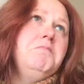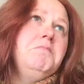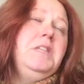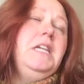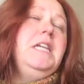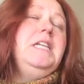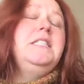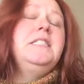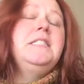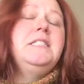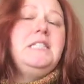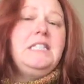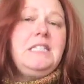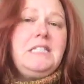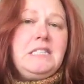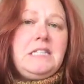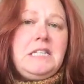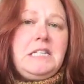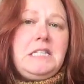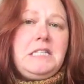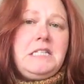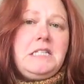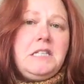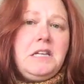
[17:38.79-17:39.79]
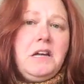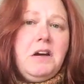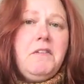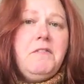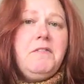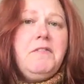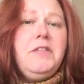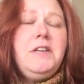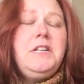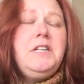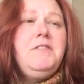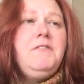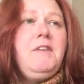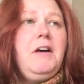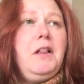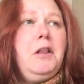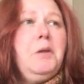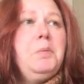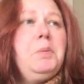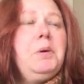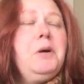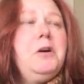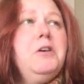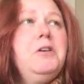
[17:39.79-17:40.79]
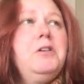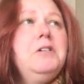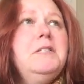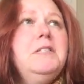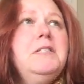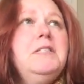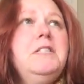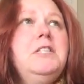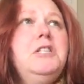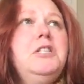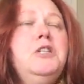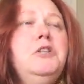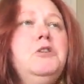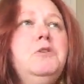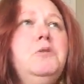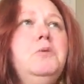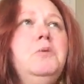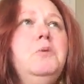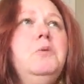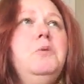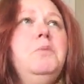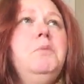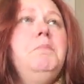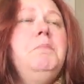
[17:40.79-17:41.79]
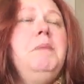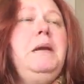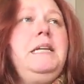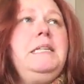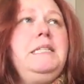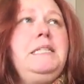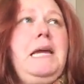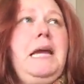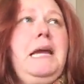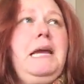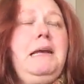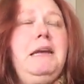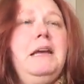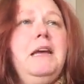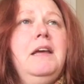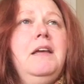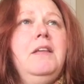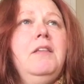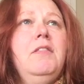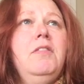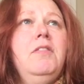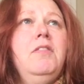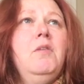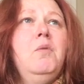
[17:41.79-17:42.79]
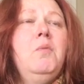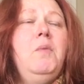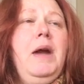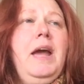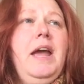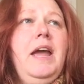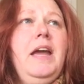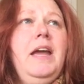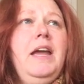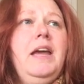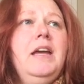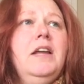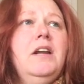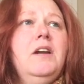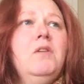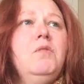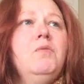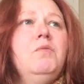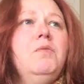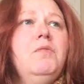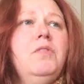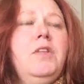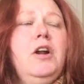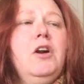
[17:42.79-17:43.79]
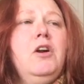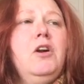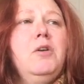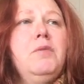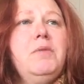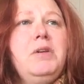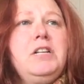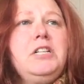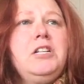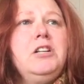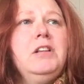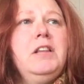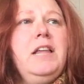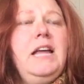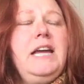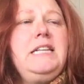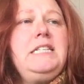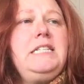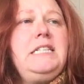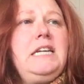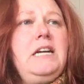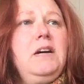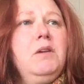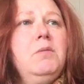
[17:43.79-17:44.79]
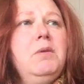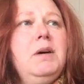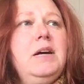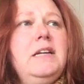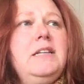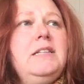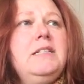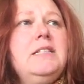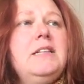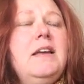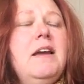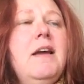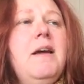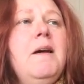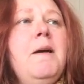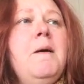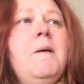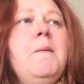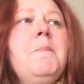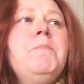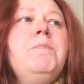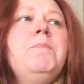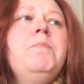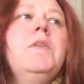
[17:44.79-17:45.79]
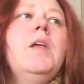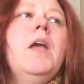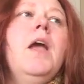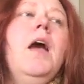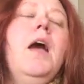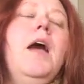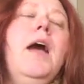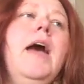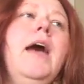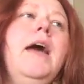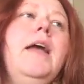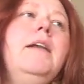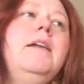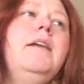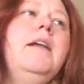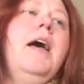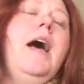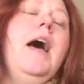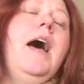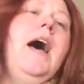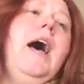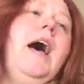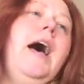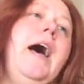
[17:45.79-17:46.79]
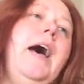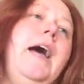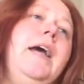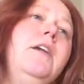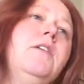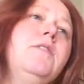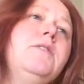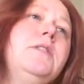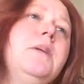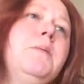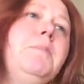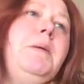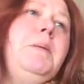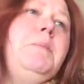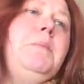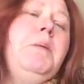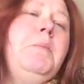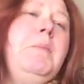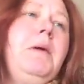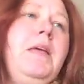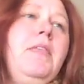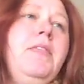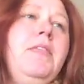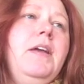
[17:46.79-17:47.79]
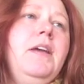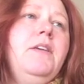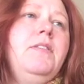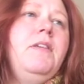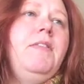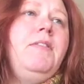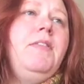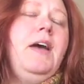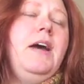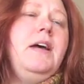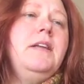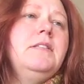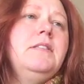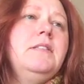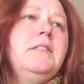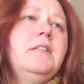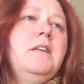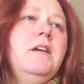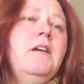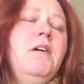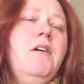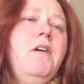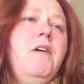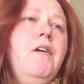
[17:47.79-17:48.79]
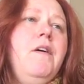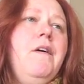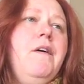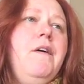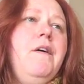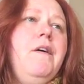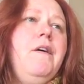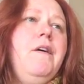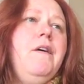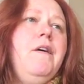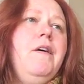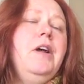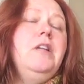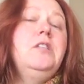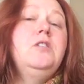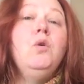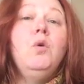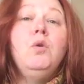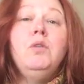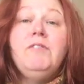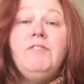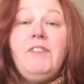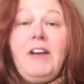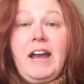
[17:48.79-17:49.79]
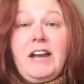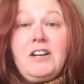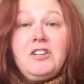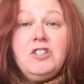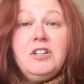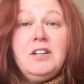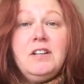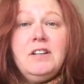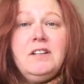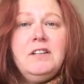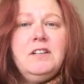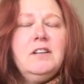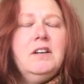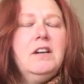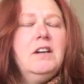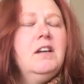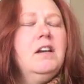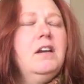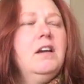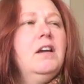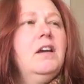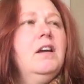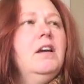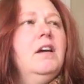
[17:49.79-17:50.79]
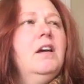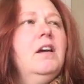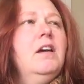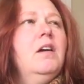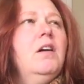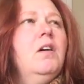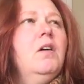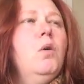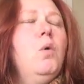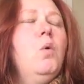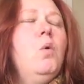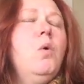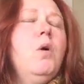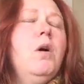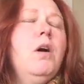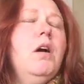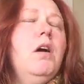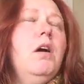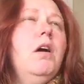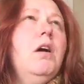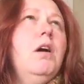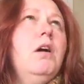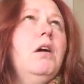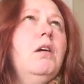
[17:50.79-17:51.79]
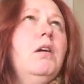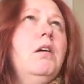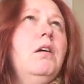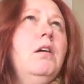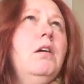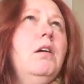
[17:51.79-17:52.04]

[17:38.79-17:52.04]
the insistence of the developers to maintain it the way their original idea was. And I know some people might think that it's old fashioned, or